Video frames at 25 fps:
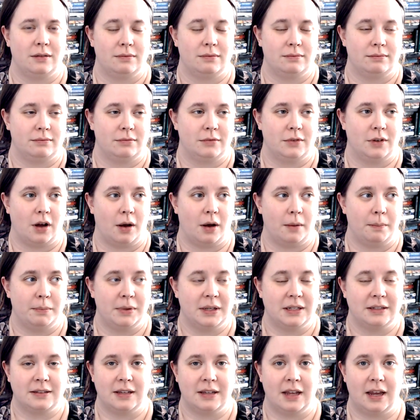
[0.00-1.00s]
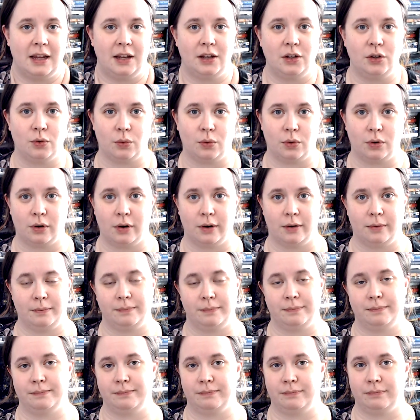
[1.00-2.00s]
compensate or
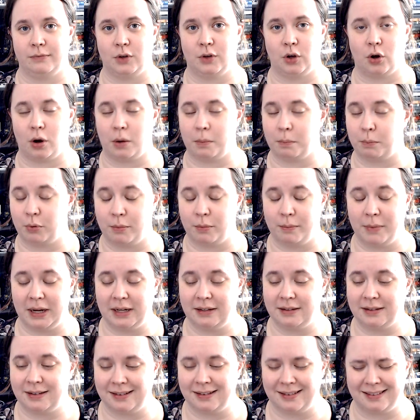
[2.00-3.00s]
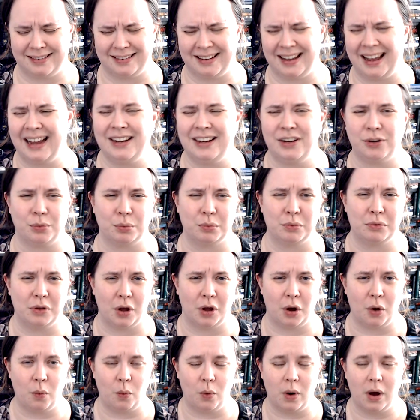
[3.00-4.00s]
compromise, I don't
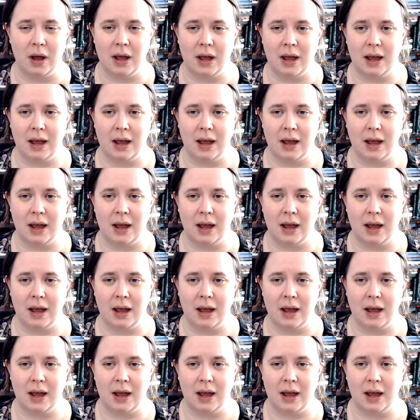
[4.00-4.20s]
know.